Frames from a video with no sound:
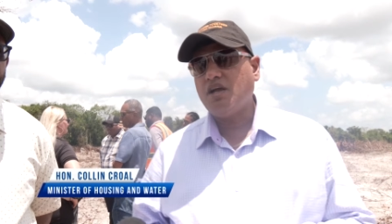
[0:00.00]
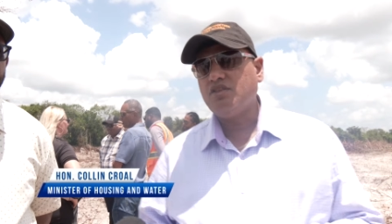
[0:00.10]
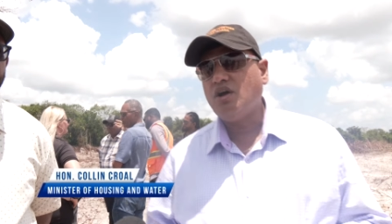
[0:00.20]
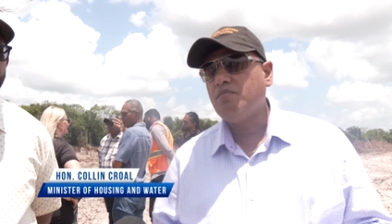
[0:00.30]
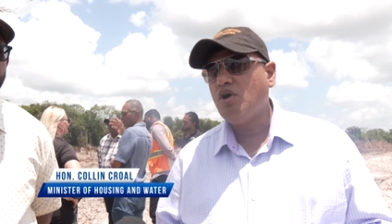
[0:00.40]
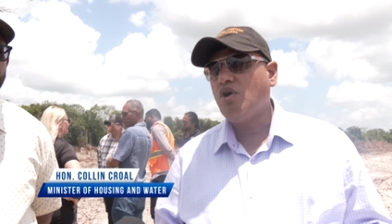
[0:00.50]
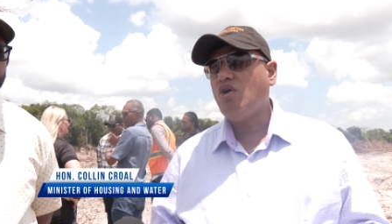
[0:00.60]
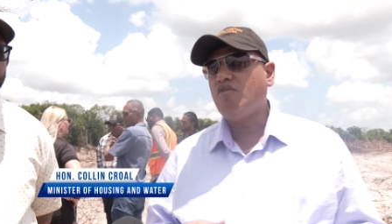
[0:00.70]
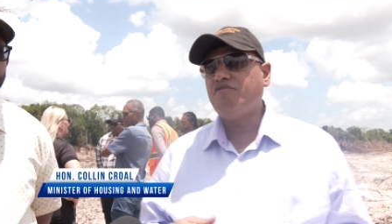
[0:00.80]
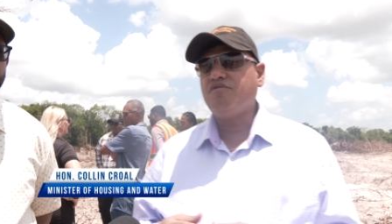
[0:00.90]
a number
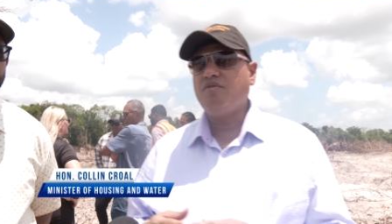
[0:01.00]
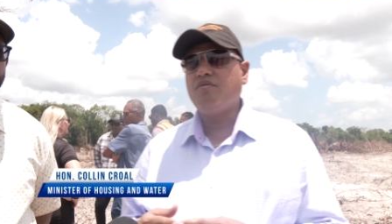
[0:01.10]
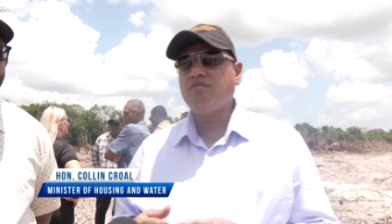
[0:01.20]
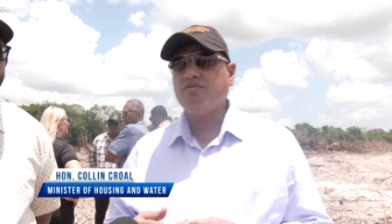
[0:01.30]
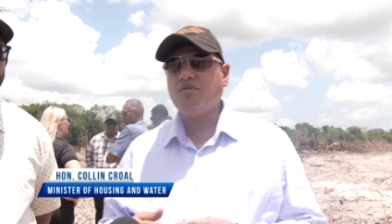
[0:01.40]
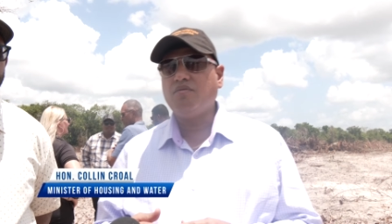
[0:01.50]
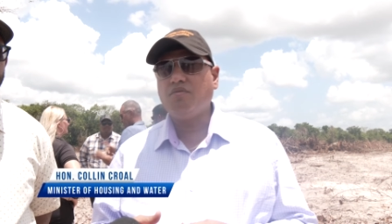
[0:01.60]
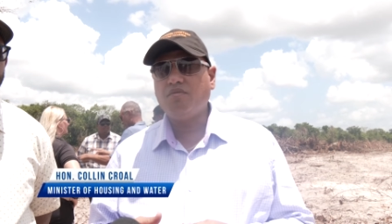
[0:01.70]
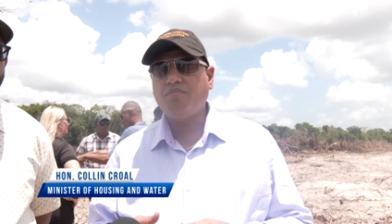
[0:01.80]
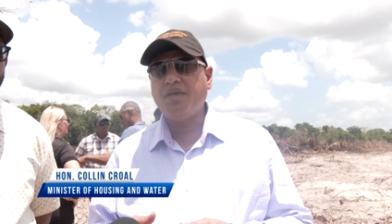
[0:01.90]
of
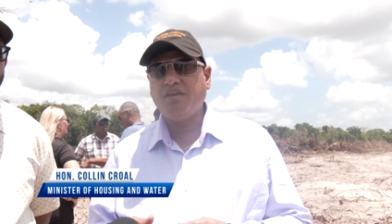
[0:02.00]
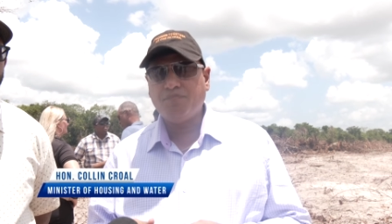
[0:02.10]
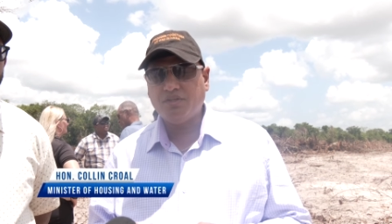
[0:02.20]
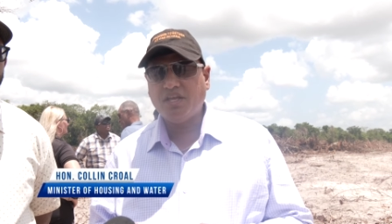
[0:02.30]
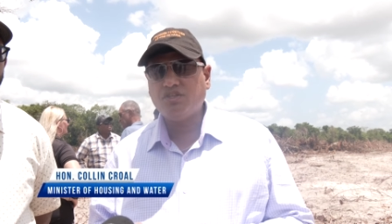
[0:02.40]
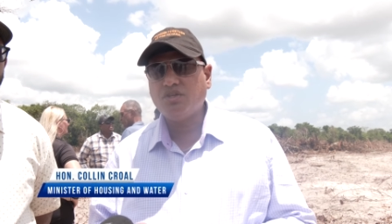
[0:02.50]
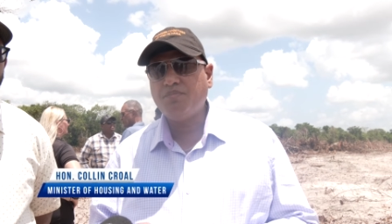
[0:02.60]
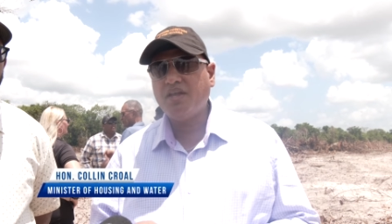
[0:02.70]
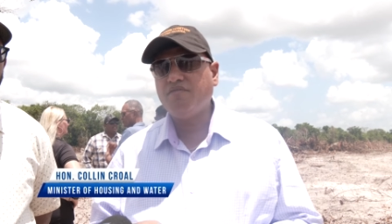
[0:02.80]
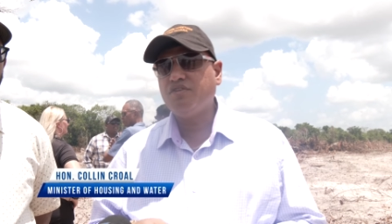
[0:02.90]
ben
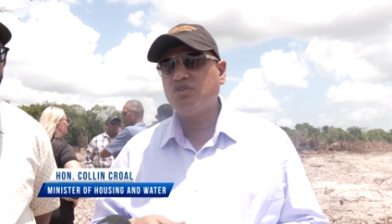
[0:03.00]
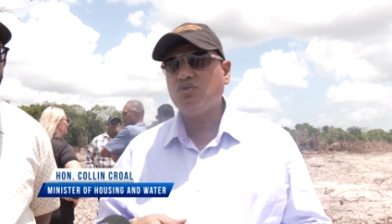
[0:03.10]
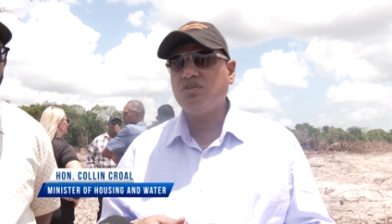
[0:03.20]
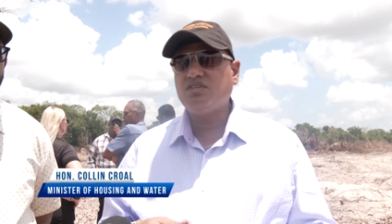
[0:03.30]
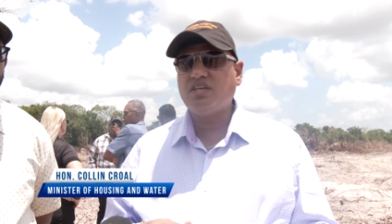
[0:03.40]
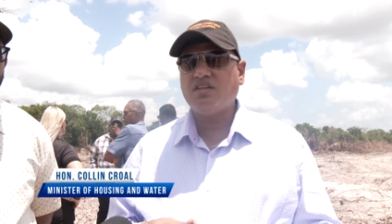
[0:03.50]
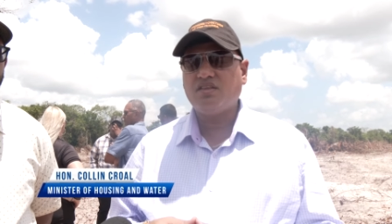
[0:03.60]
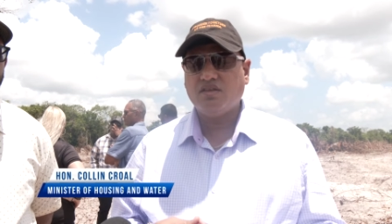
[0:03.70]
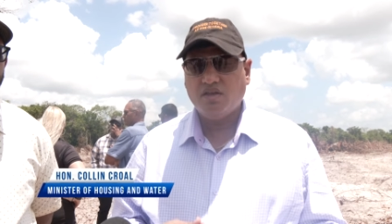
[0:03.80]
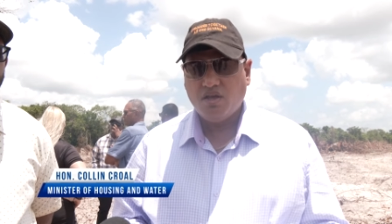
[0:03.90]
potential beneficiaries that